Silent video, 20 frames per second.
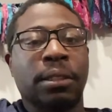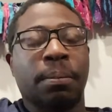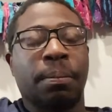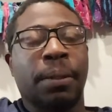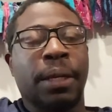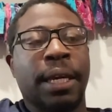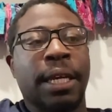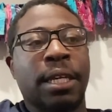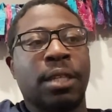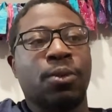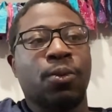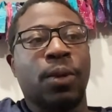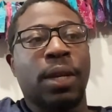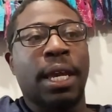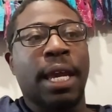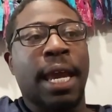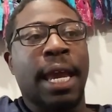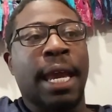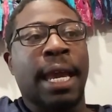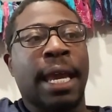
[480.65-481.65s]
to place. We
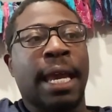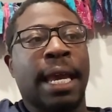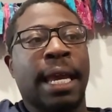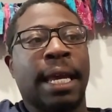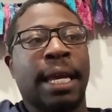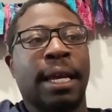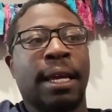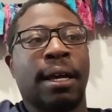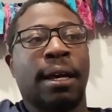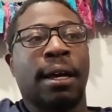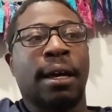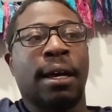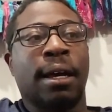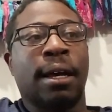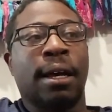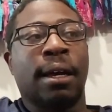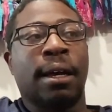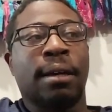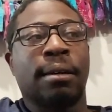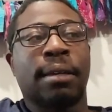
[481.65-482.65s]
had
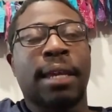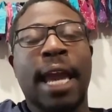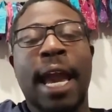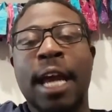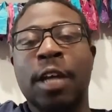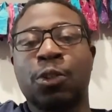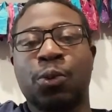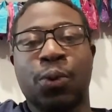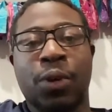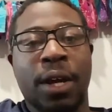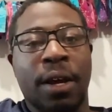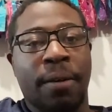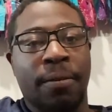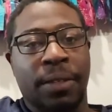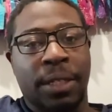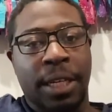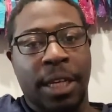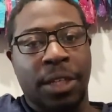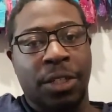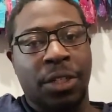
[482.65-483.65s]
casual
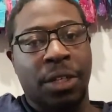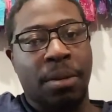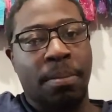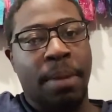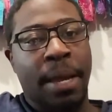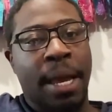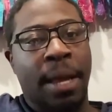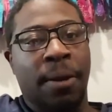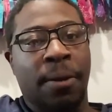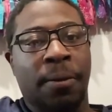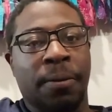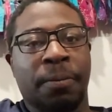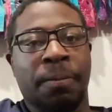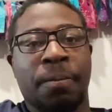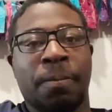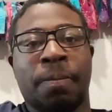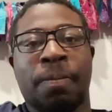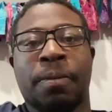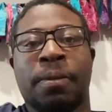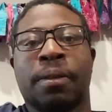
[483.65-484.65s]
conversation about,
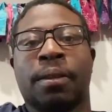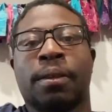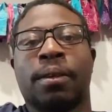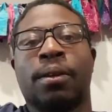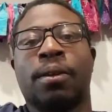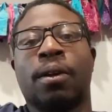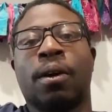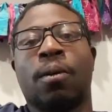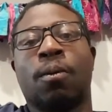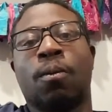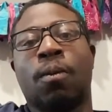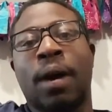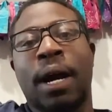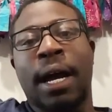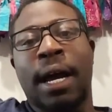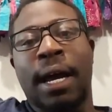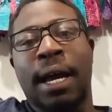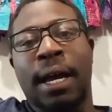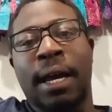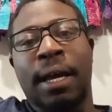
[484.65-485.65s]

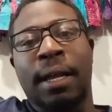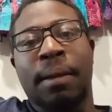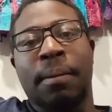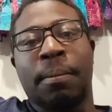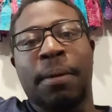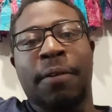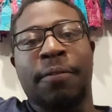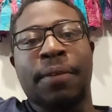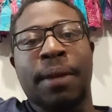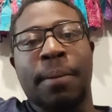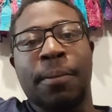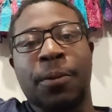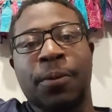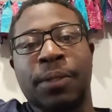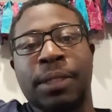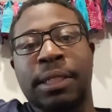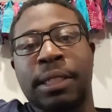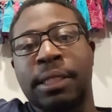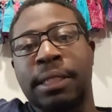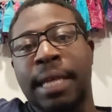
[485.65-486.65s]
why my family
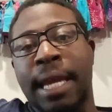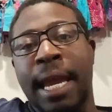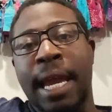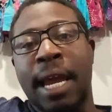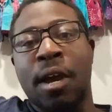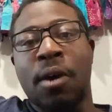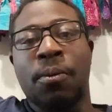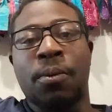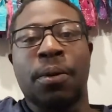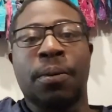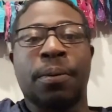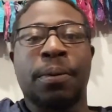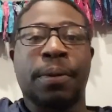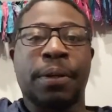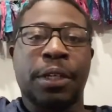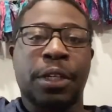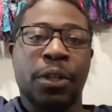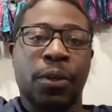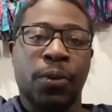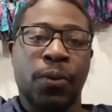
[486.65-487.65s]
was in town, what we were
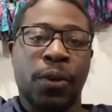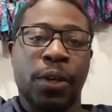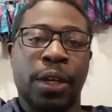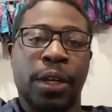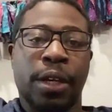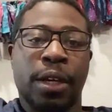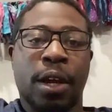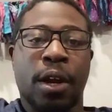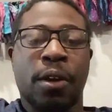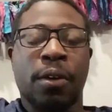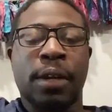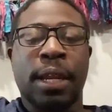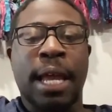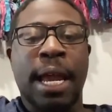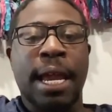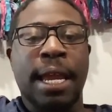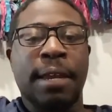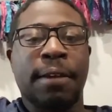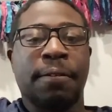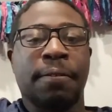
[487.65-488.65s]
doing, her
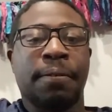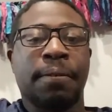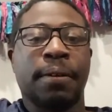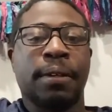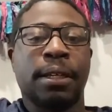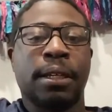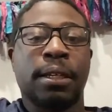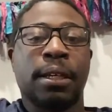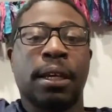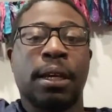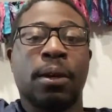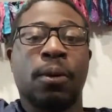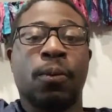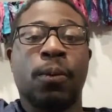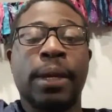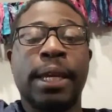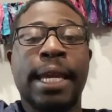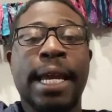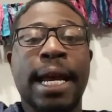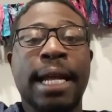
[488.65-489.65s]
life.
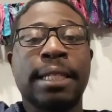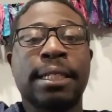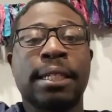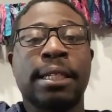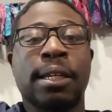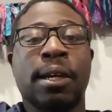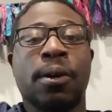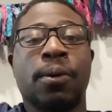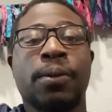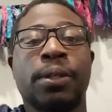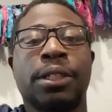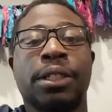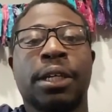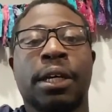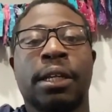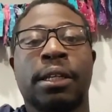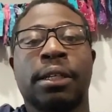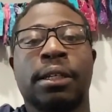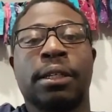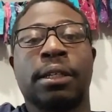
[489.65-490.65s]
We got to know each
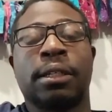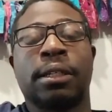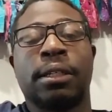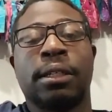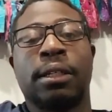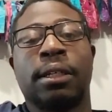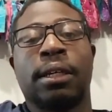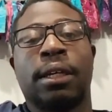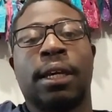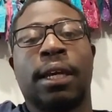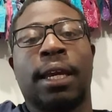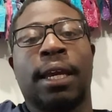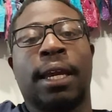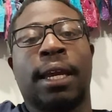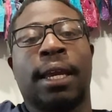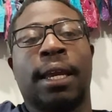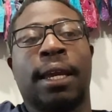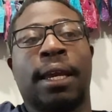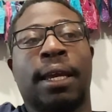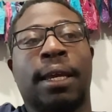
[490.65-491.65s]
other,
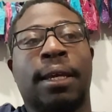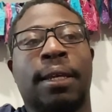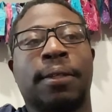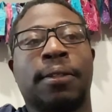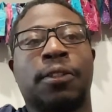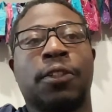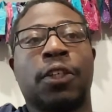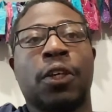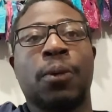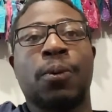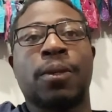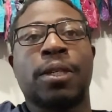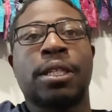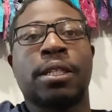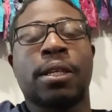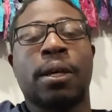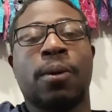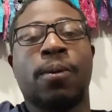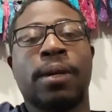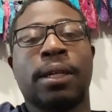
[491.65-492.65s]
and she was
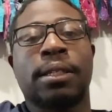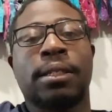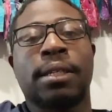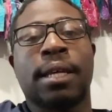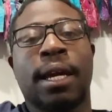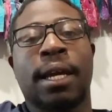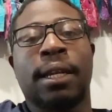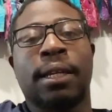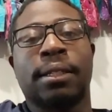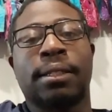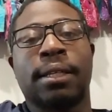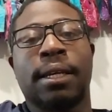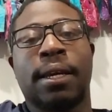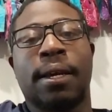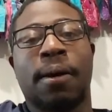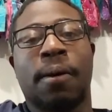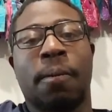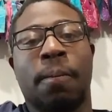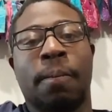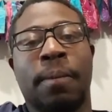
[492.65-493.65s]
so excited to
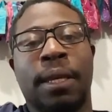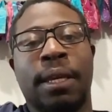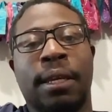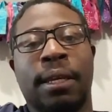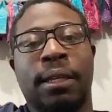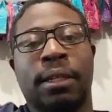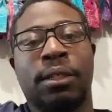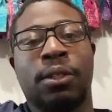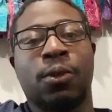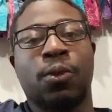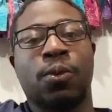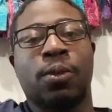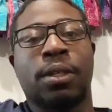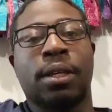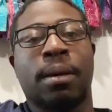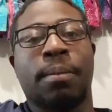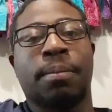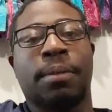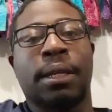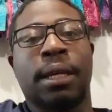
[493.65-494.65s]
help me do
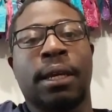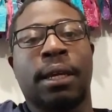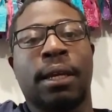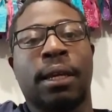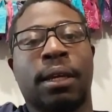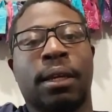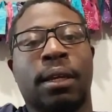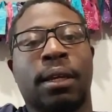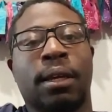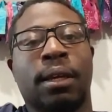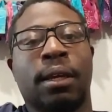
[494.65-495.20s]
something